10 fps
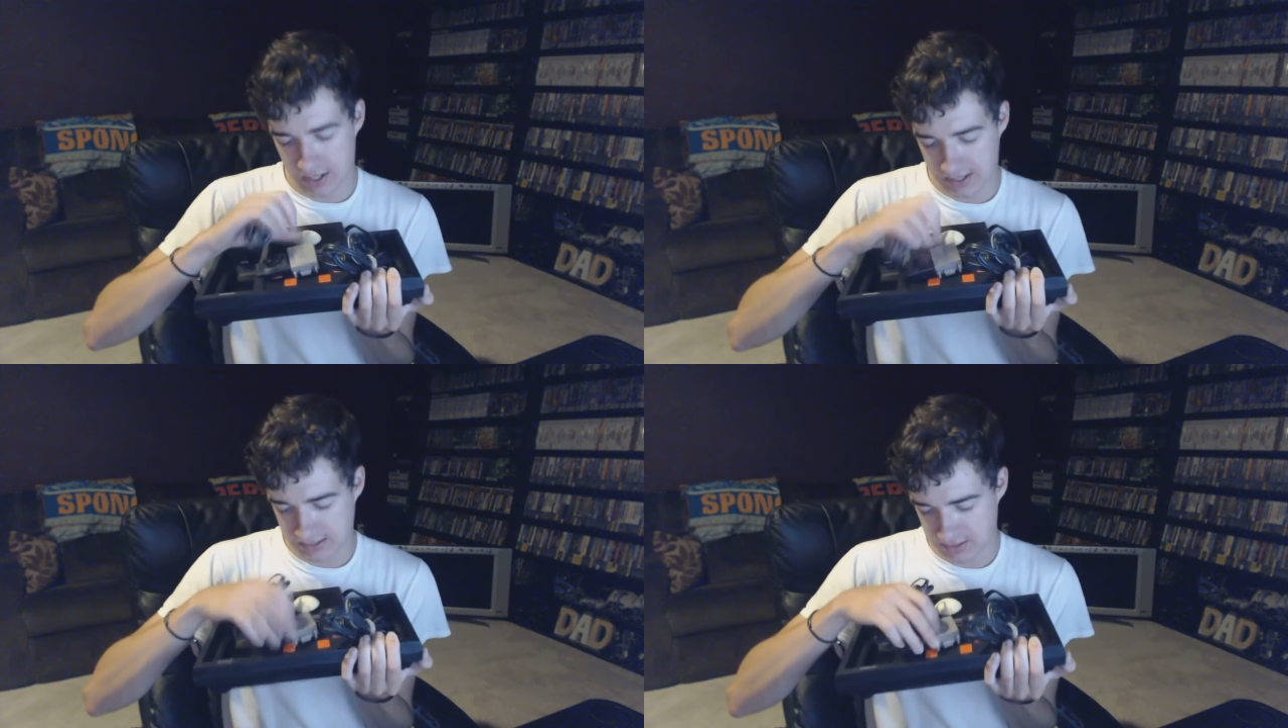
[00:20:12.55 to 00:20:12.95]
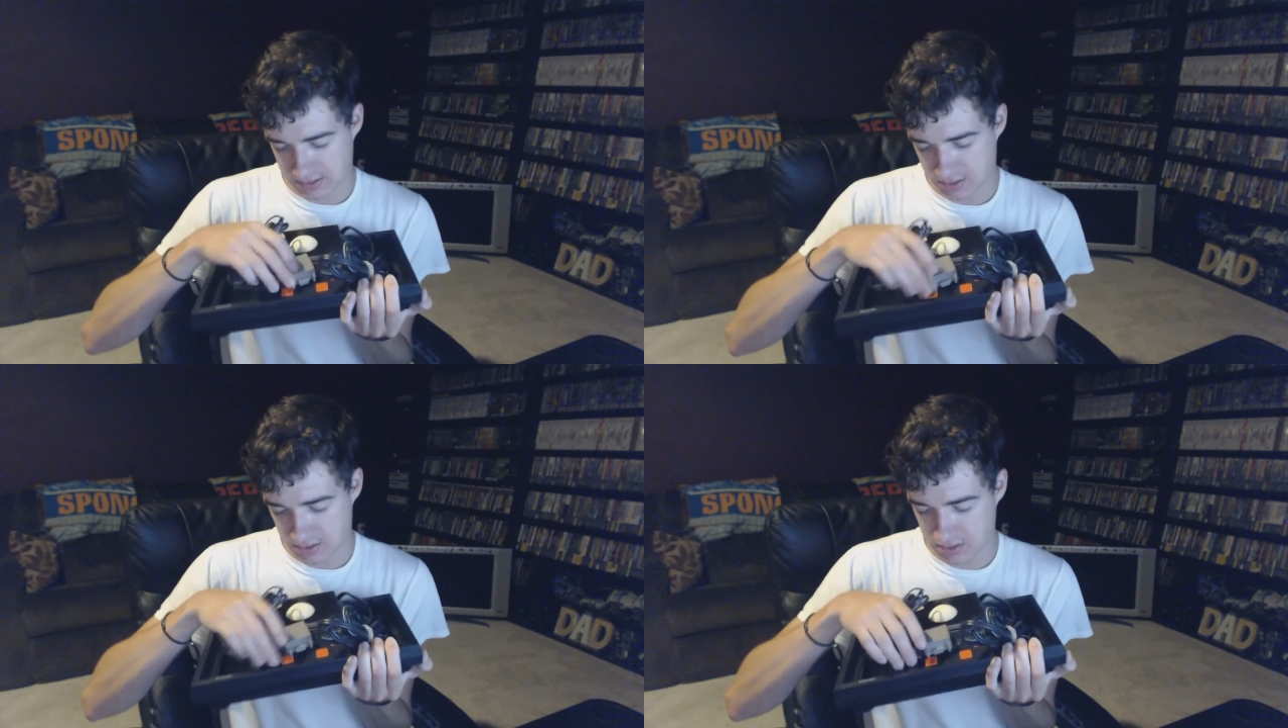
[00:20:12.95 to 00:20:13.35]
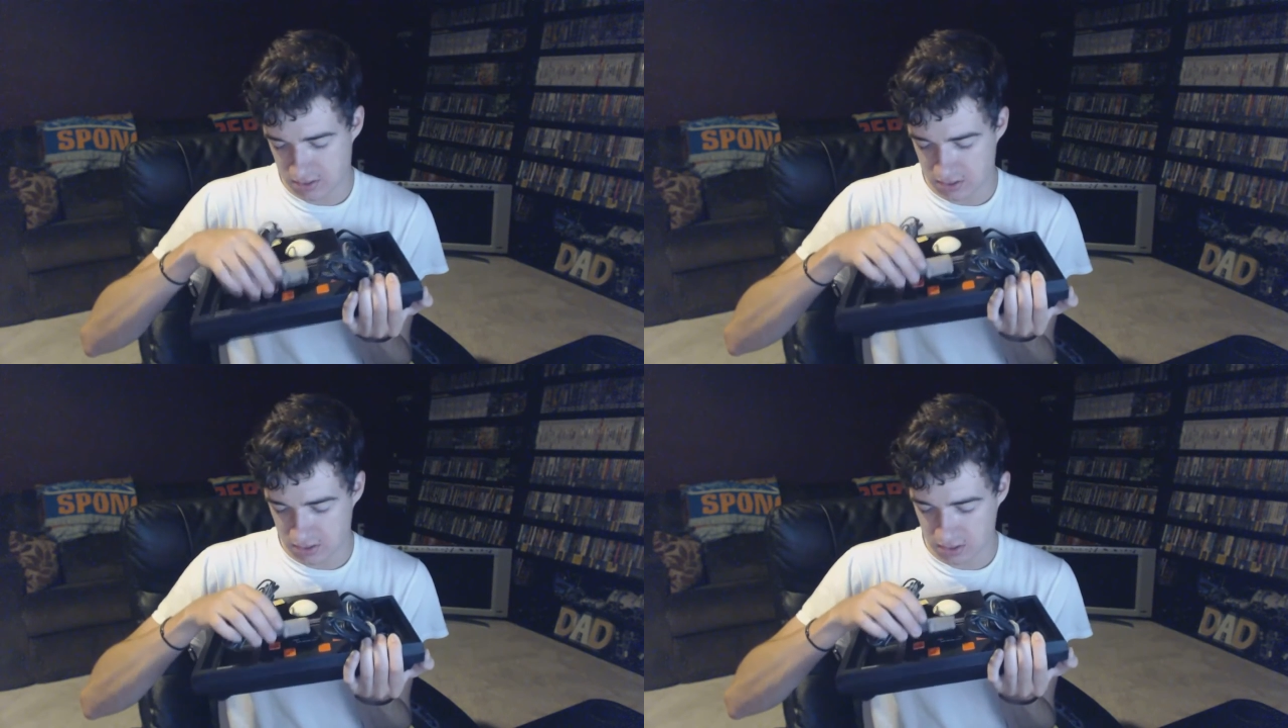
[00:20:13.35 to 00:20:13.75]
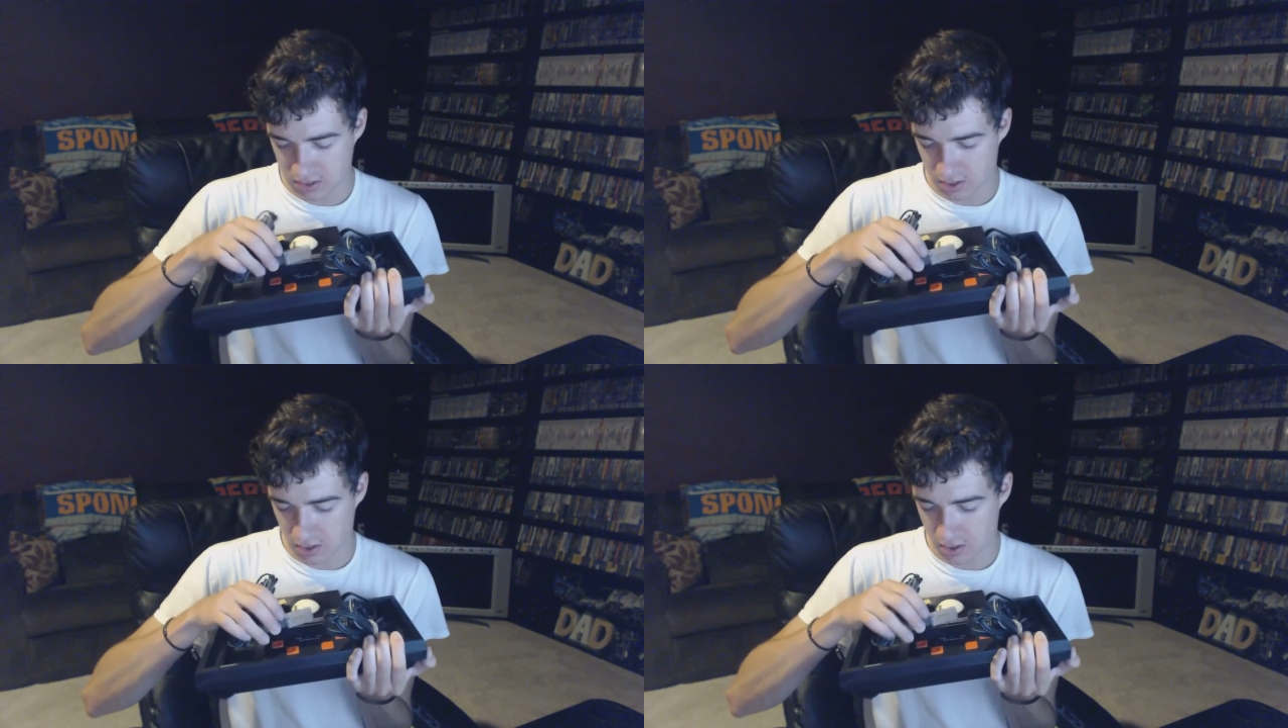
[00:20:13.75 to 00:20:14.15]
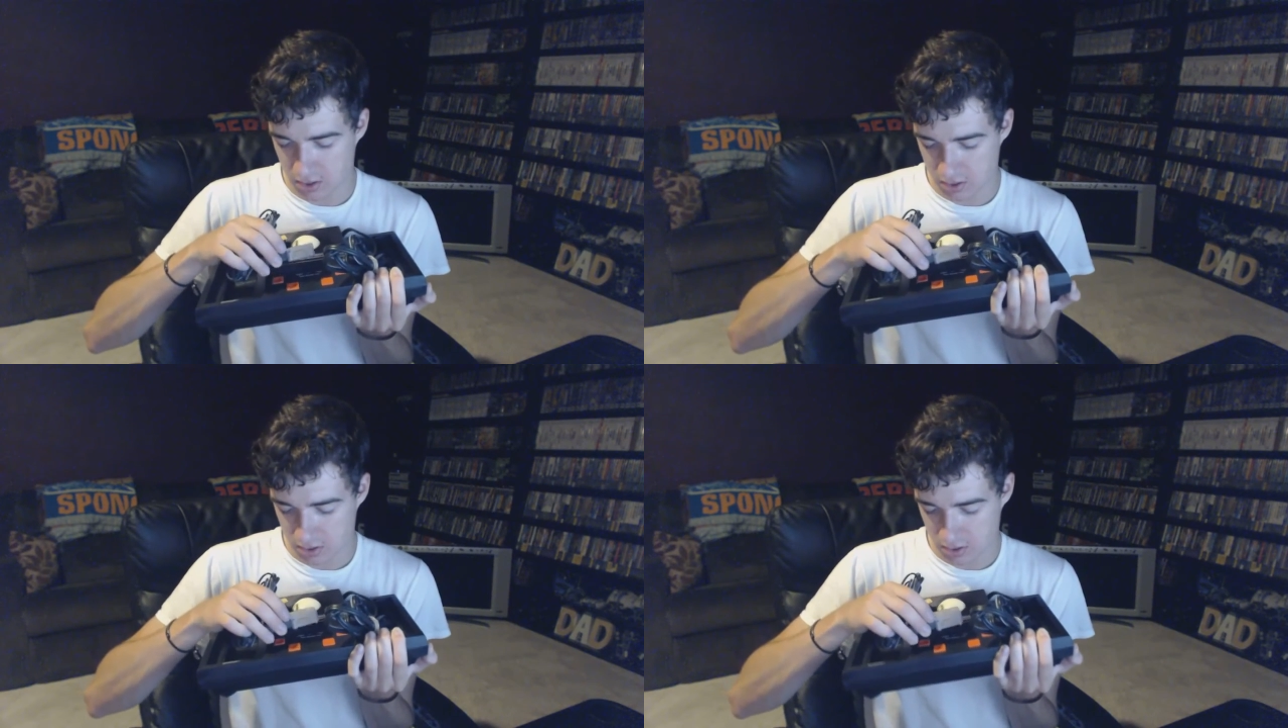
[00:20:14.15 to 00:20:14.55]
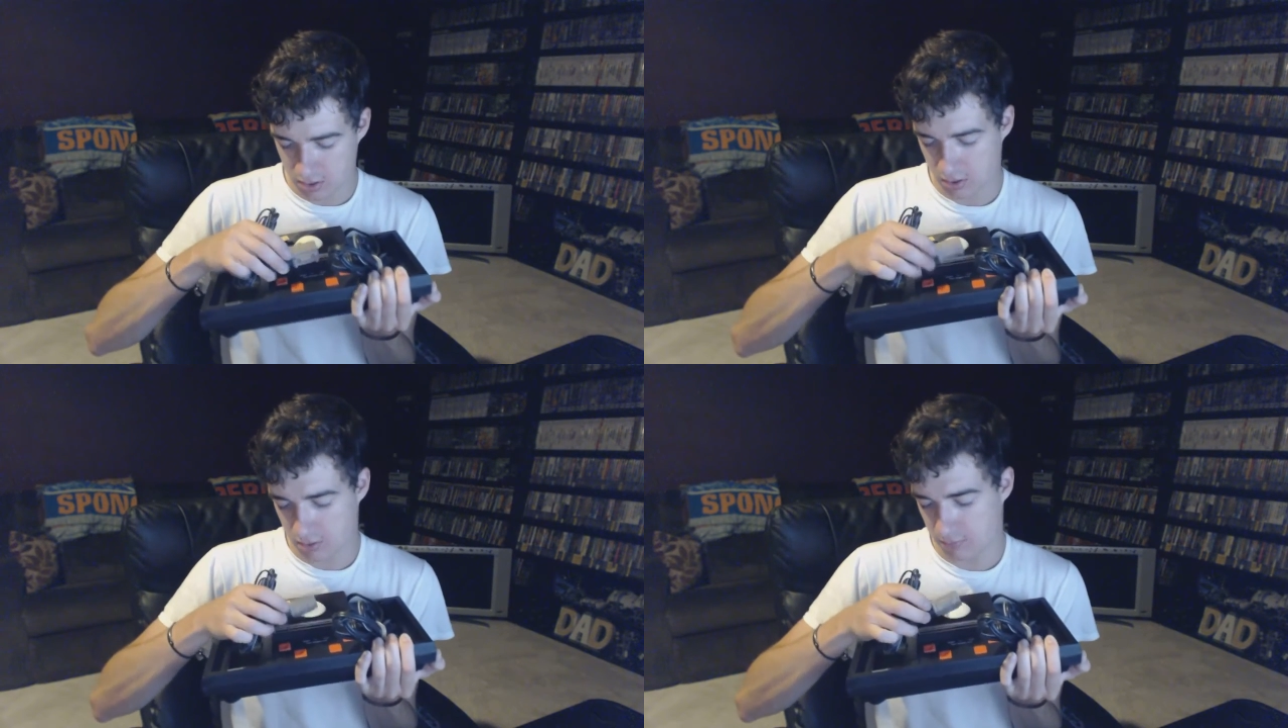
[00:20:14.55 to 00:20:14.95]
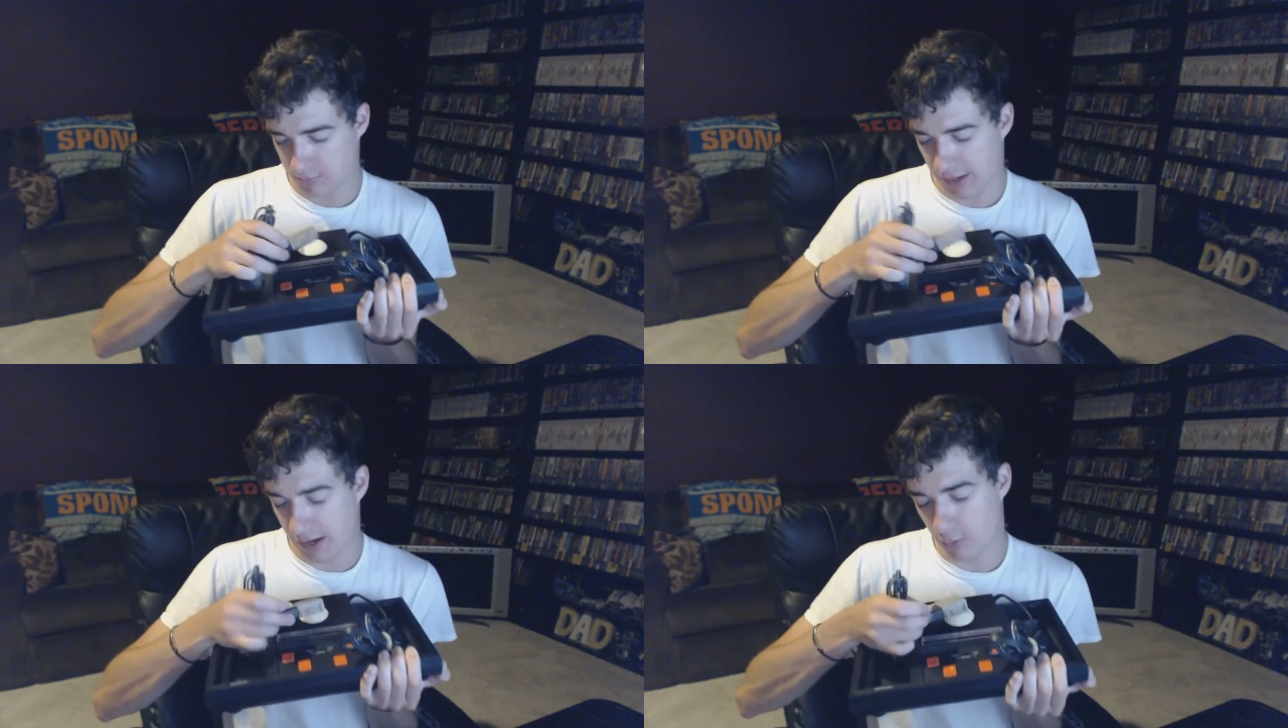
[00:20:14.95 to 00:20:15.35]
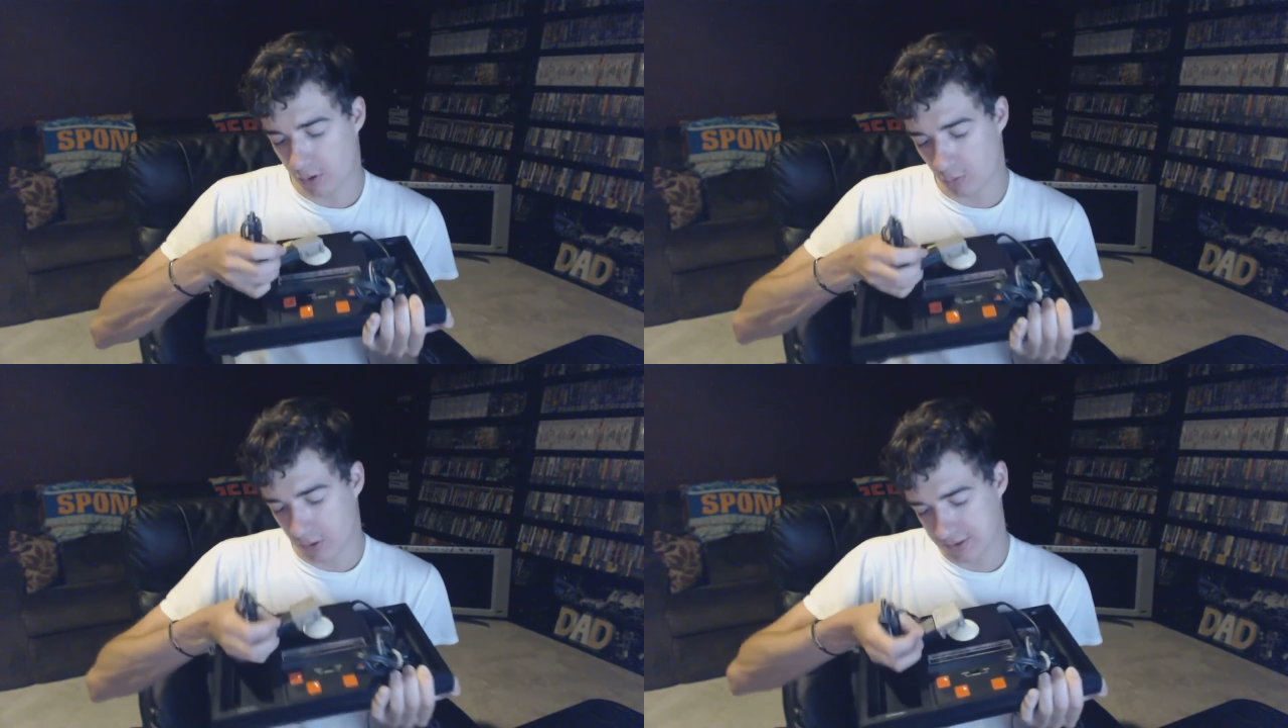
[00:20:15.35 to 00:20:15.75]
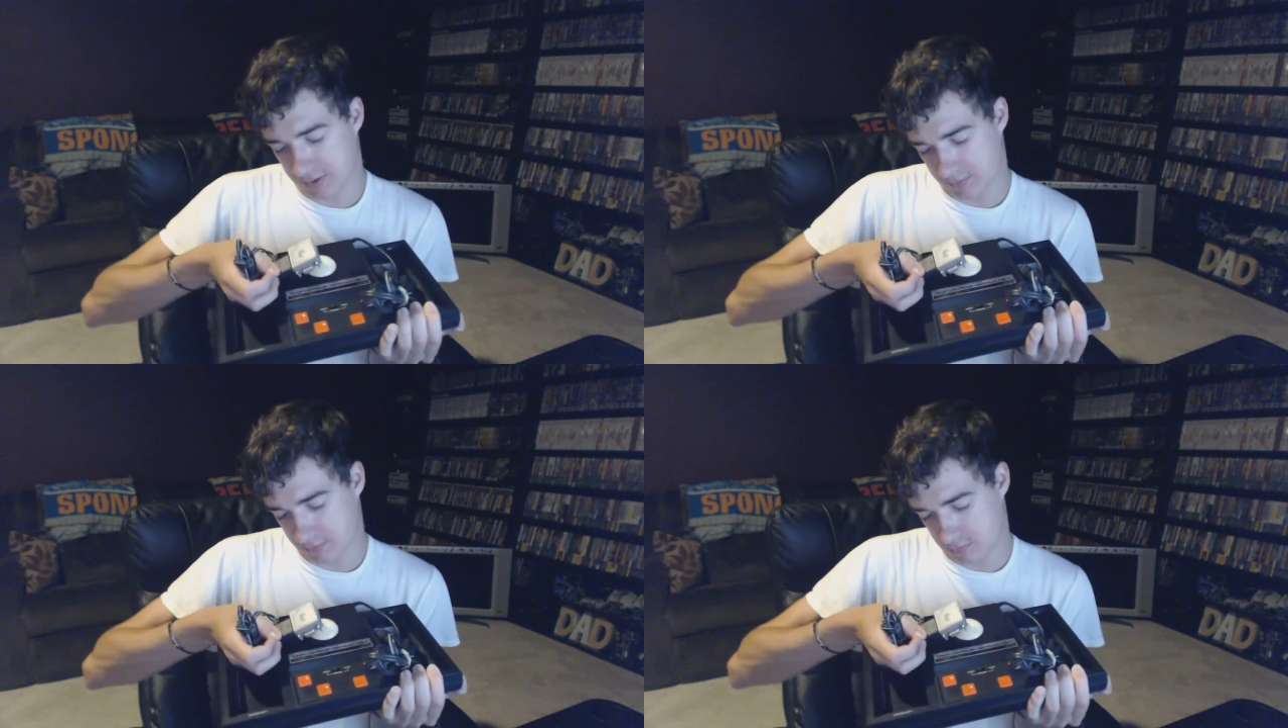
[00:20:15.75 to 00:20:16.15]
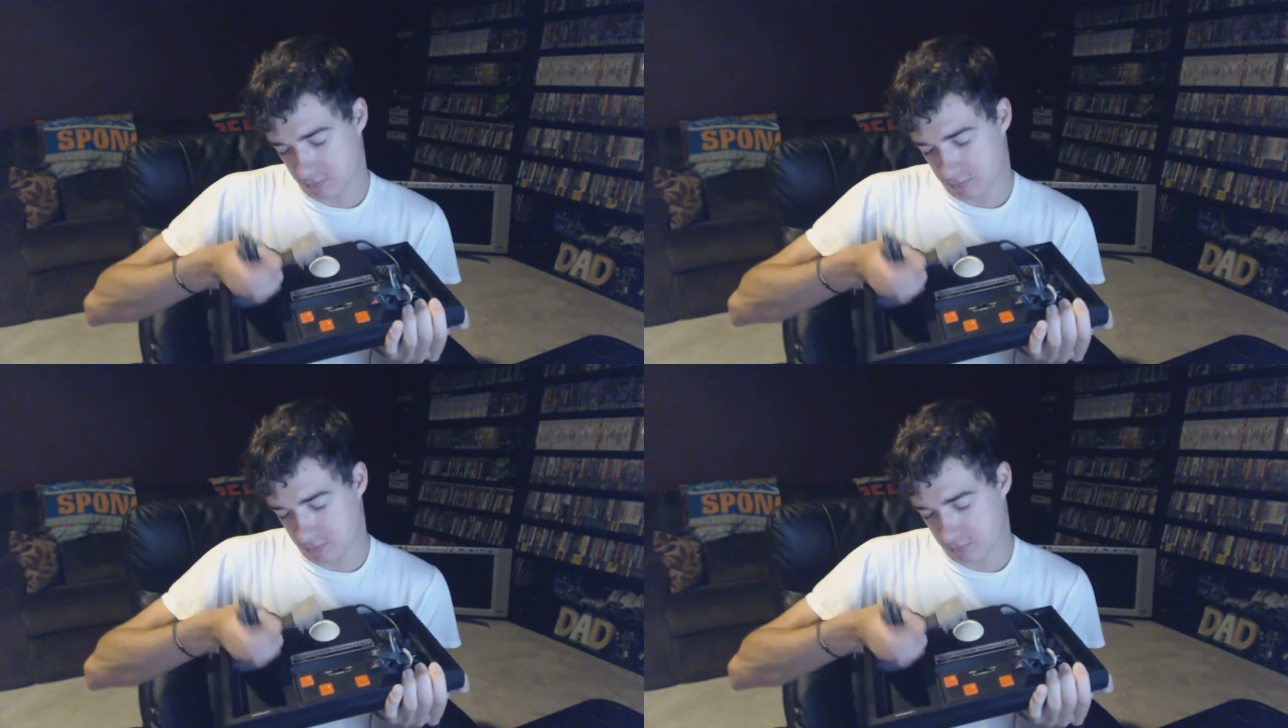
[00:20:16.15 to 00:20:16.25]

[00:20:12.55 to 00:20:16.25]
idea. Power, what the?